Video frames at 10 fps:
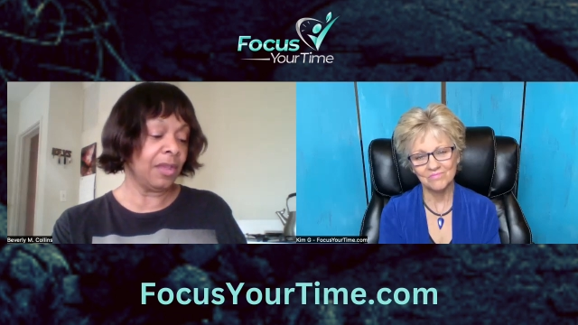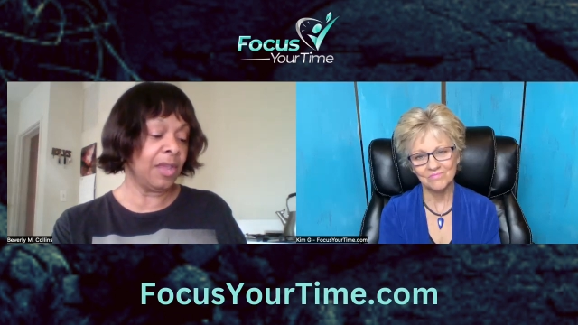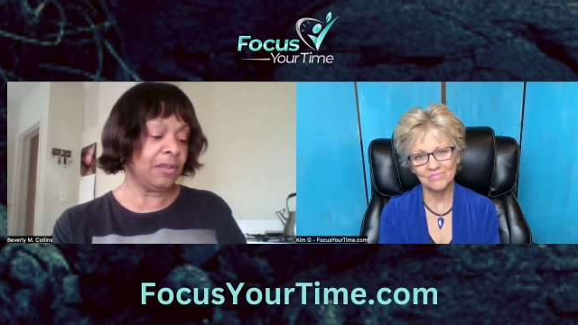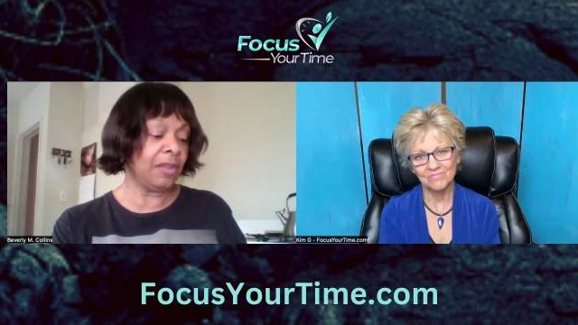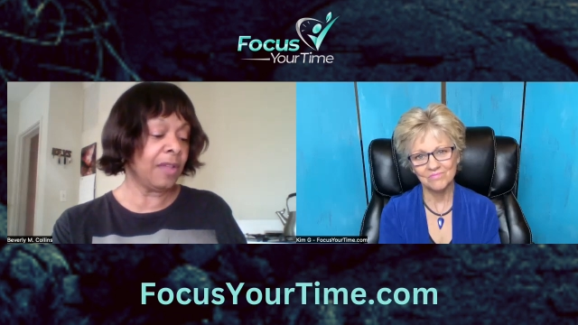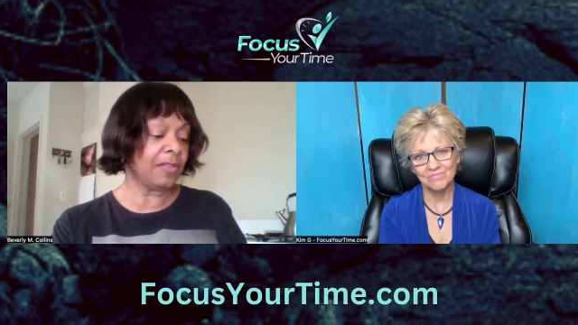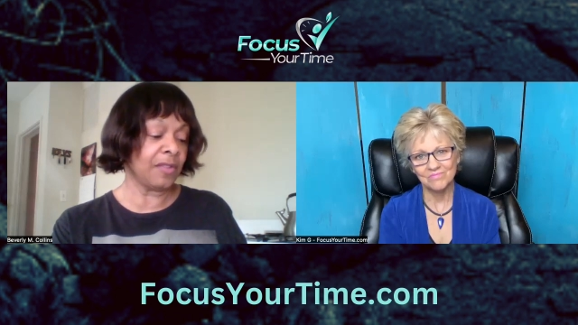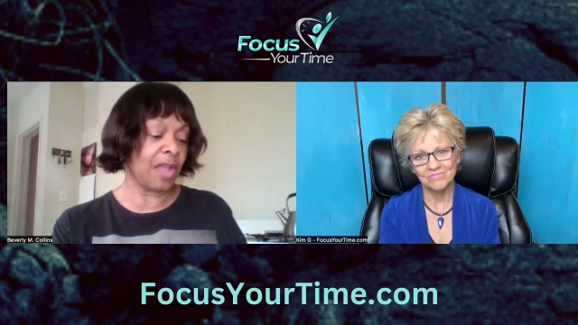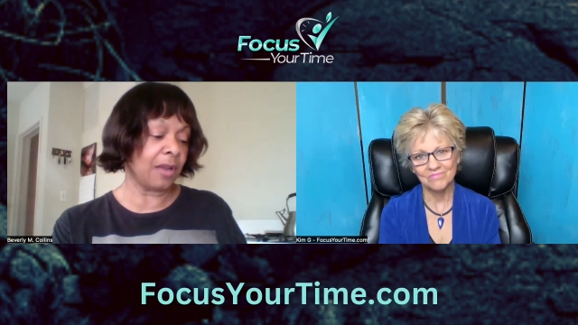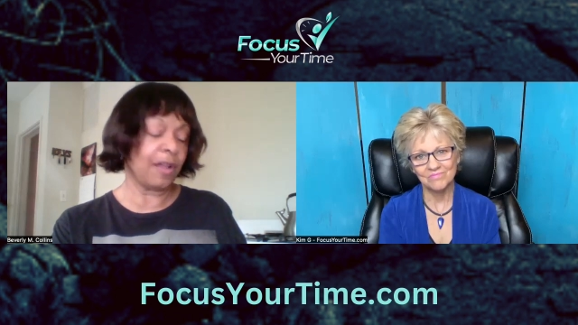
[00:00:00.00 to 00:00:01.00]
Speaker 1: It does
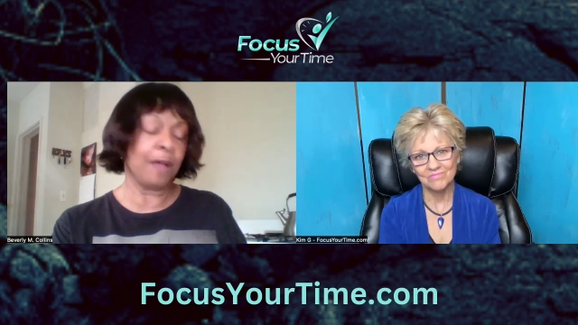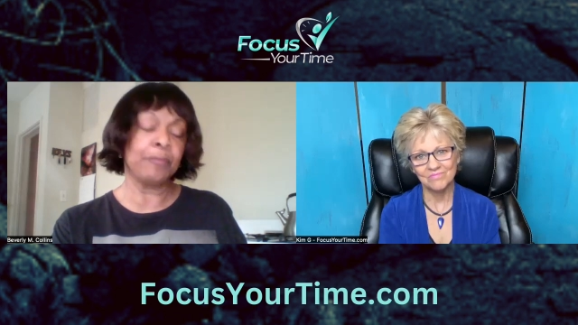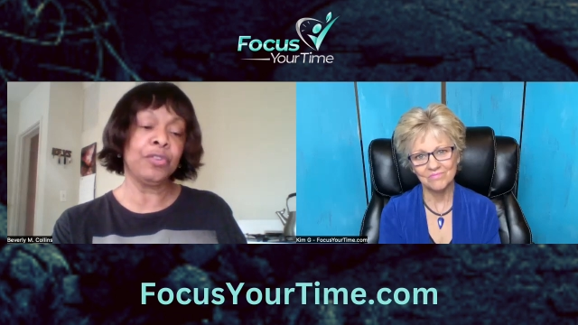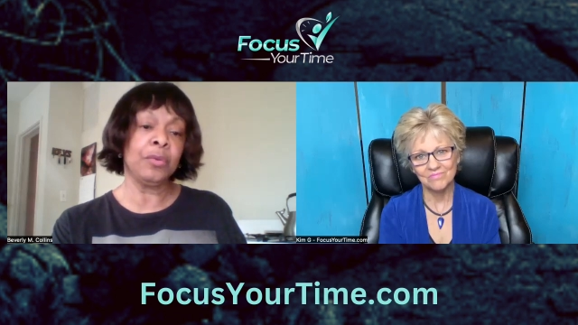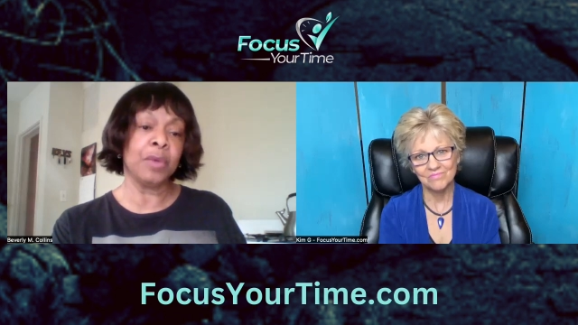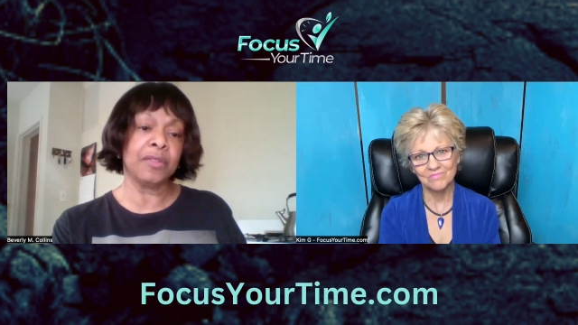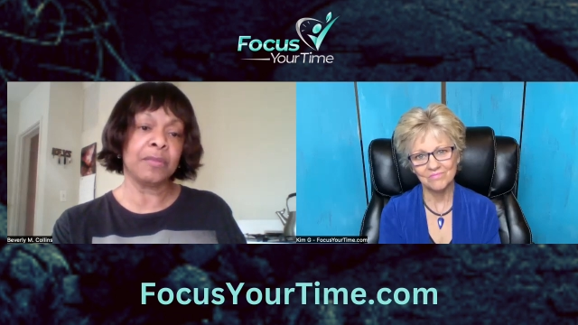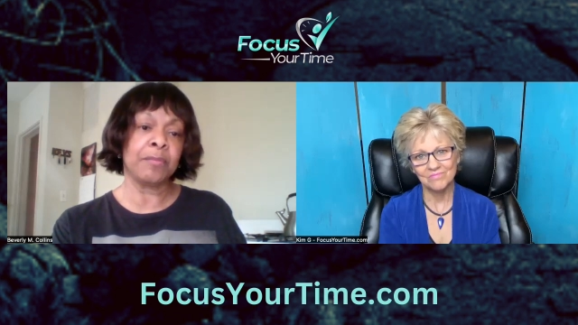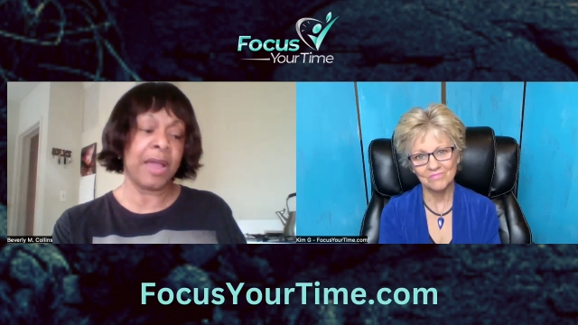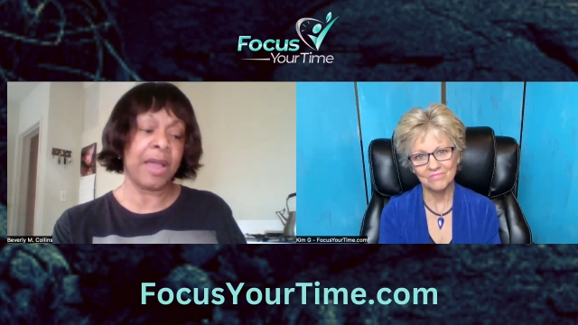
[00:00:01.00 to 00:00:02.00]
not come to
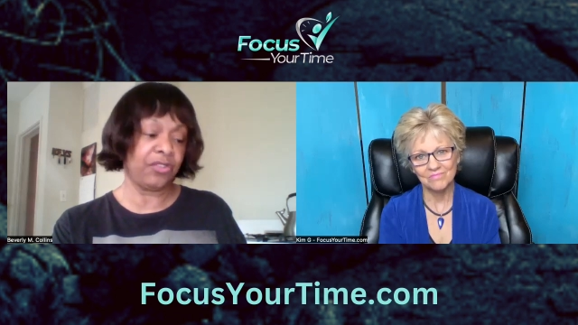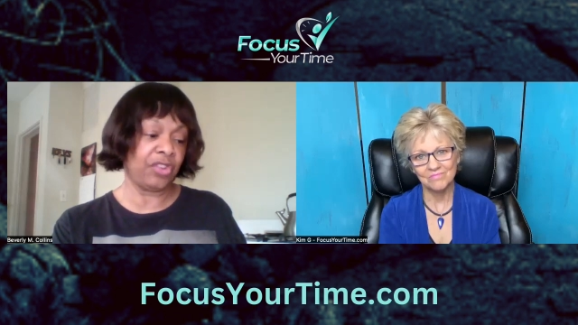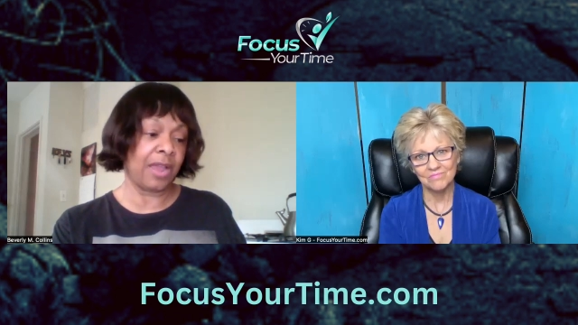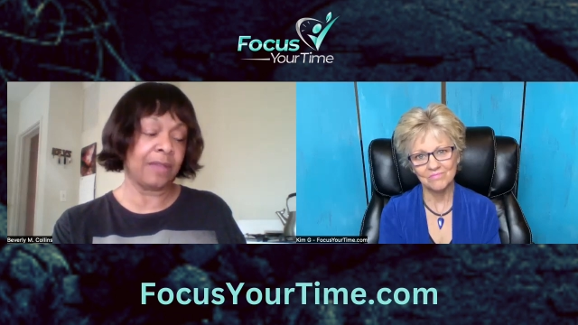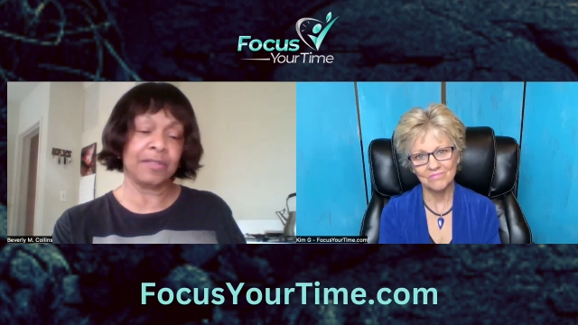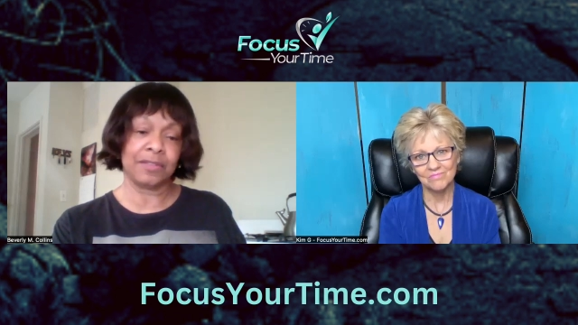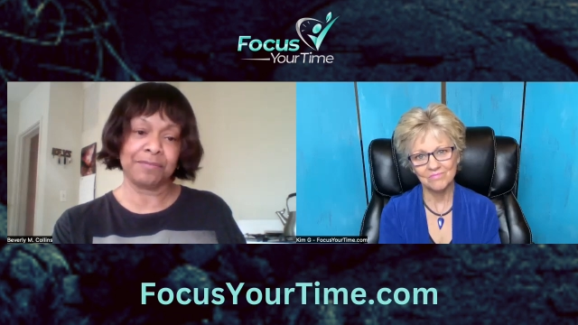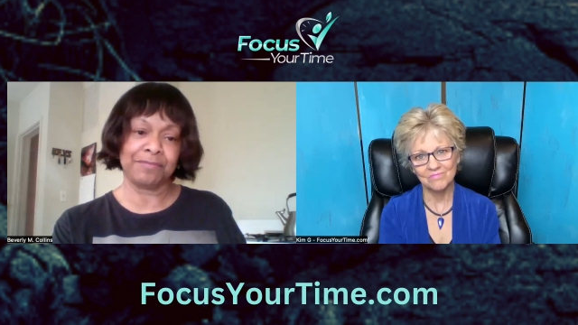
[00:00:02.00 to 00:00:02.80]
us by chance.